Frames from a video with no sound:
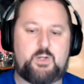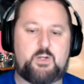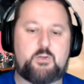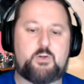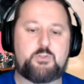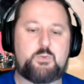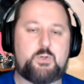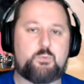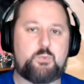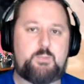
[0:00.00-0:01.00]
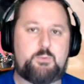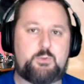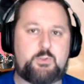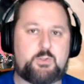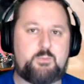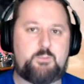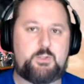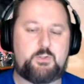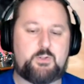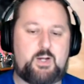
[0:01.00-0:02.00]
You also want to reboot your
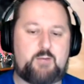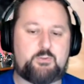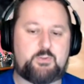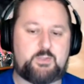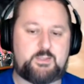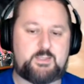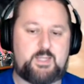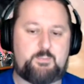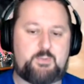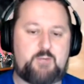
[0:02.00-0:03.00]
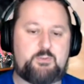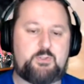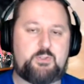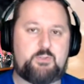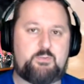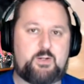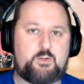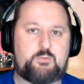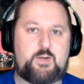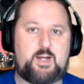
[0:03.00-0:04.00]
computer after these steps. After you do the
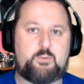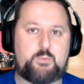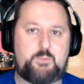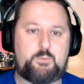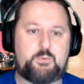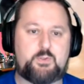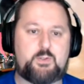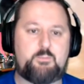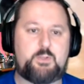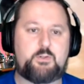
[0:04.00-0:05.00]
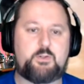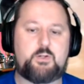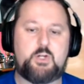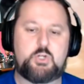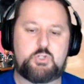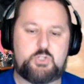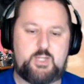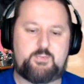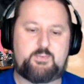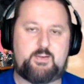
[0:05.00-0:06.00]
verify, reboot your computer,
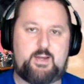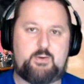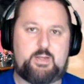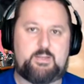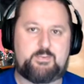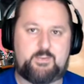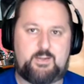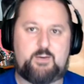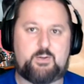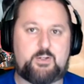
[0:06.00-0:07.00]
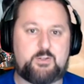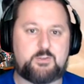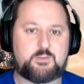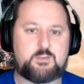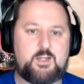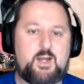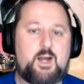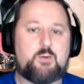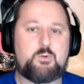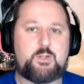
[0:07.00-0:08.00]
test it out and see how it goes.
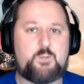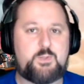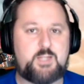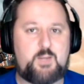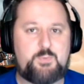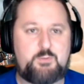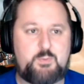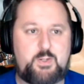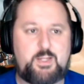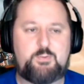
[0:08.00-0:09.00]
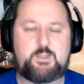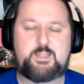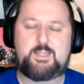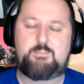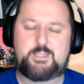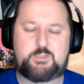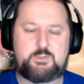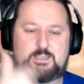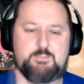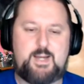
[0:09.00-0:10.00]
I really hope this helped everyone. If it did, make sure
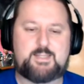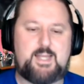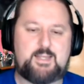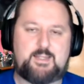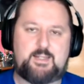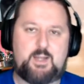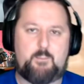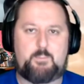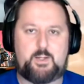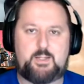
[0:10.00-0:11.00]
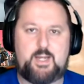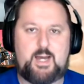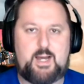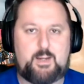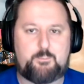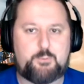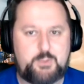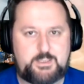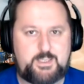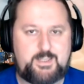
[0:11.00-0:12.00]
you smack that like button. I
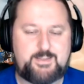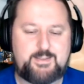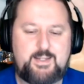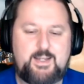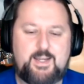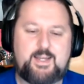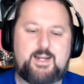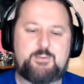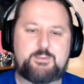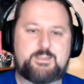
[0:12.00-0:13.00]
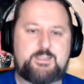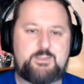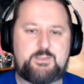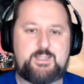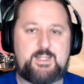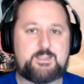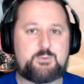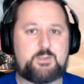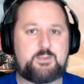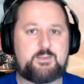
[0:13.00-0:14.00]
appreciate it. And I will see you in the
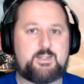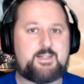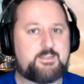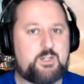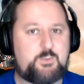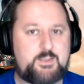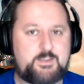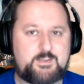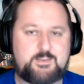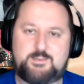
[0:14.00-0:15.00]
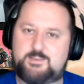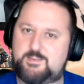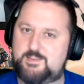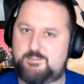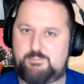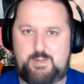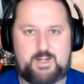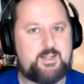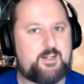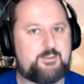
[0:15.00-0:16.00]
next one. As always, smack out.